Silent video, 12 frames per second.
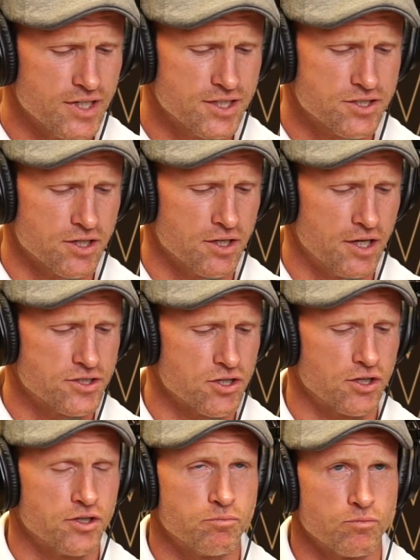It's a it's
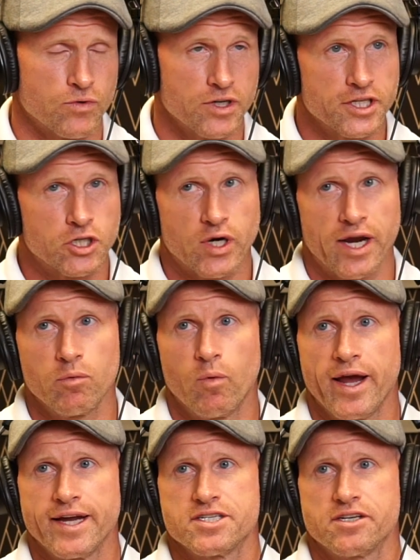a really great
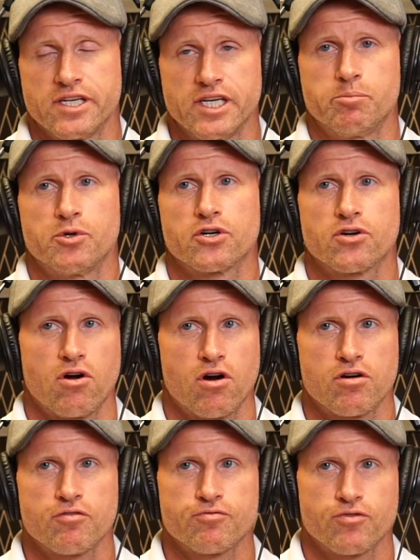way to keep your
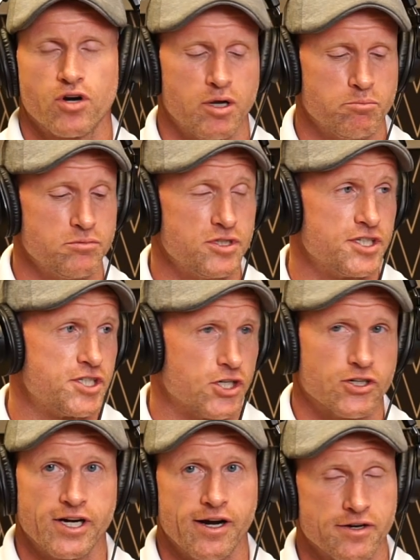car from
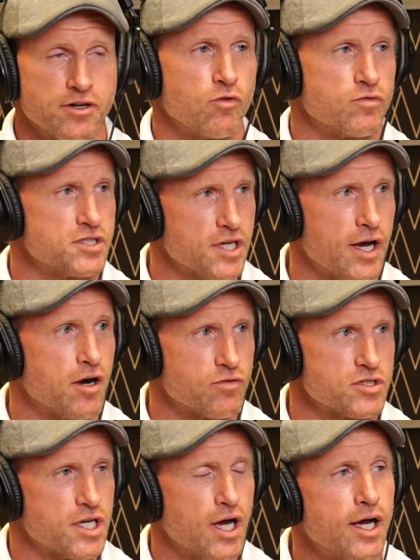deteriorating over time.
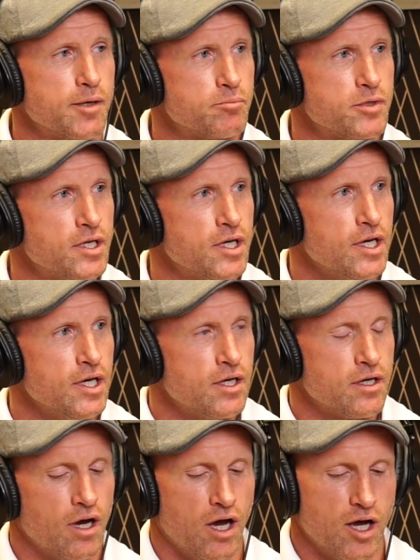Over time,
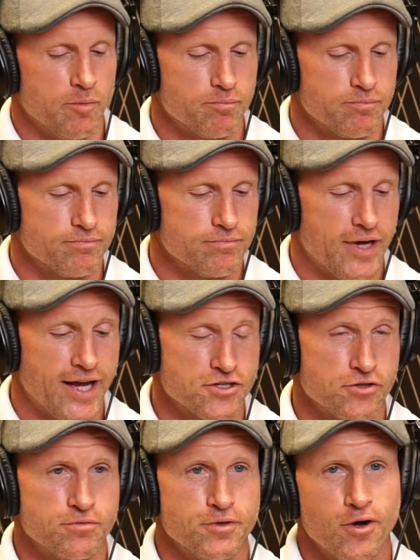um,
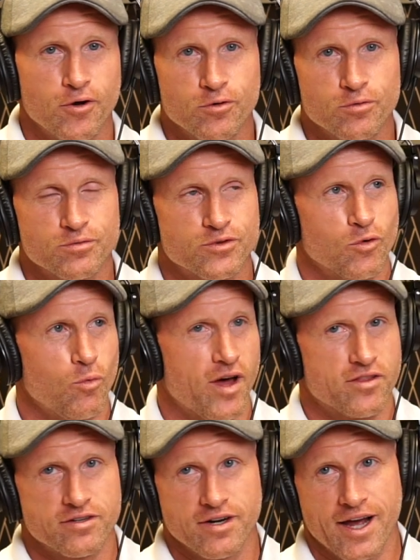as you know, the
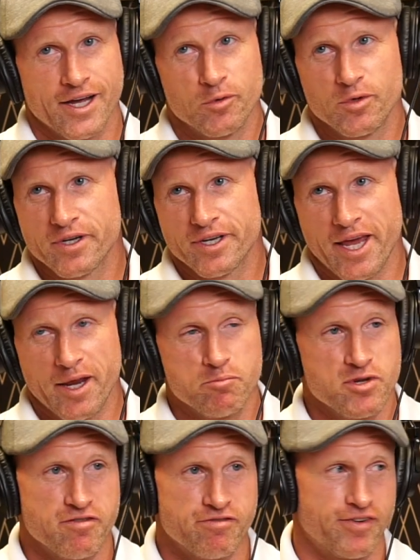weather in Iowa can
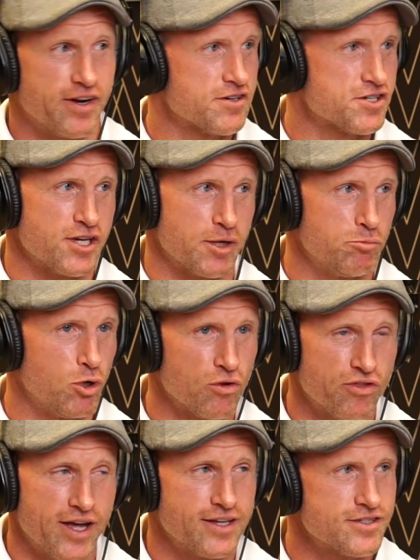be fierce on
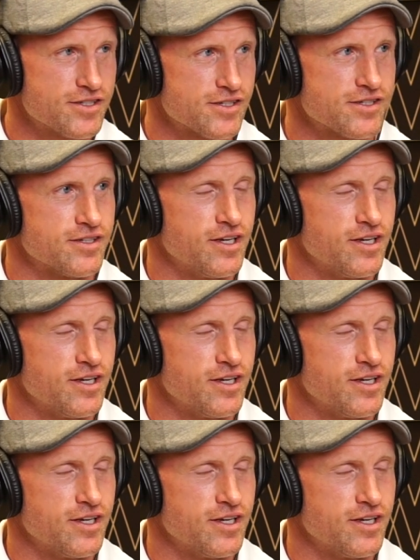both ends.